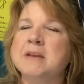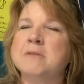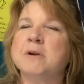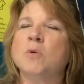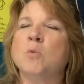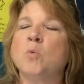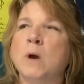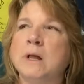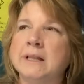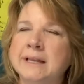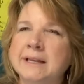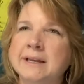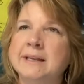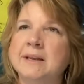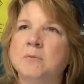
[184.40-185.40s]
hearing will
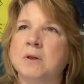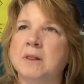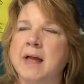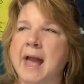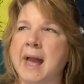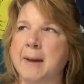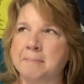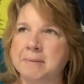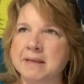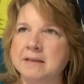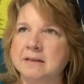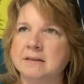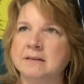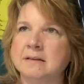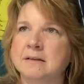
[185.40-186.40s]
it and it will
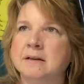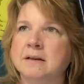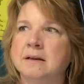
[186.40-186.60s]
happen.